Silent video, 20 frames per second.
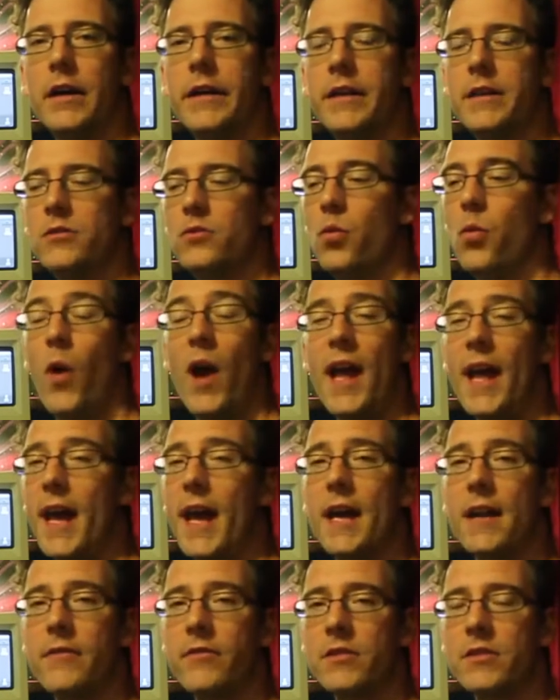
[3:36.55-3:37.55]
He's way
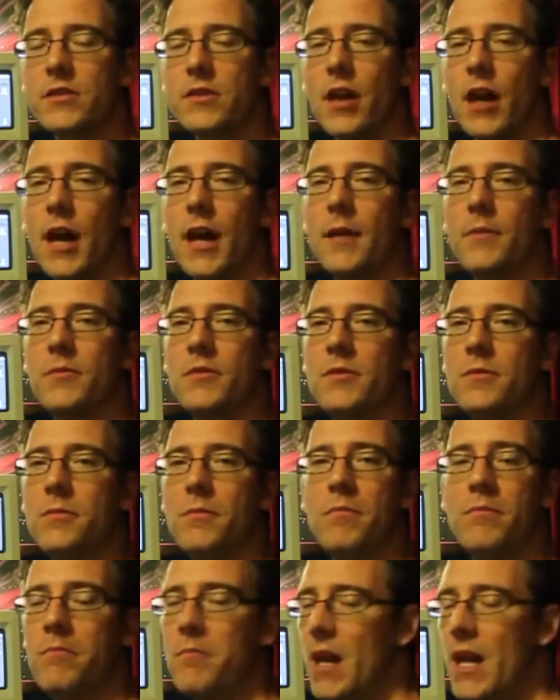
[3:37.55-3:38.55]
ahead of his times,
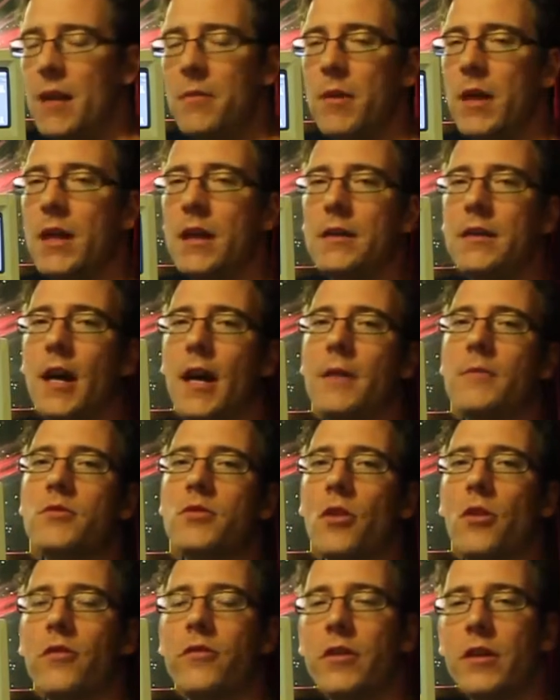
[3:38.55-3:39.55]
many
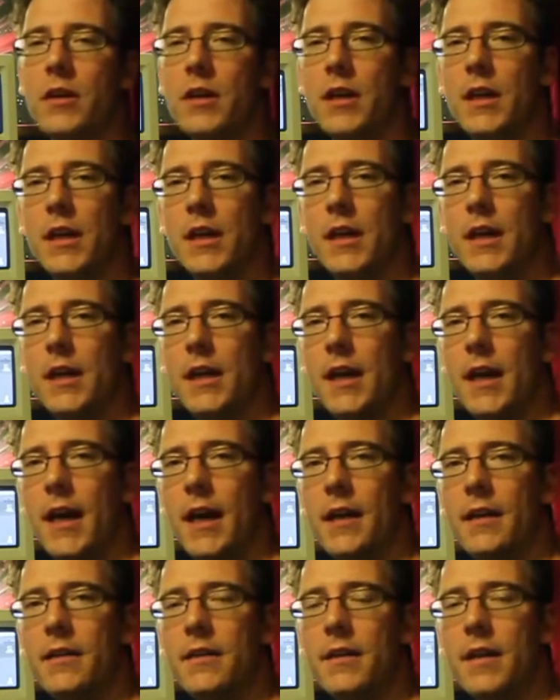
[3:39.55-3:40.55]
times over,
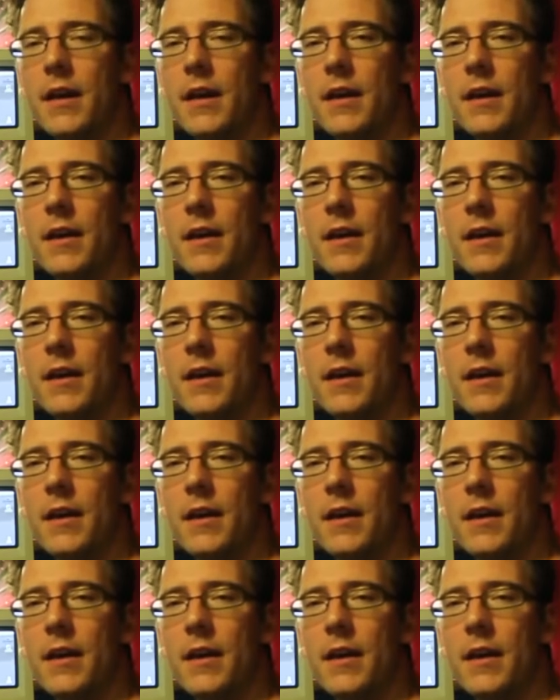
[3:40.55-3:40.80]
and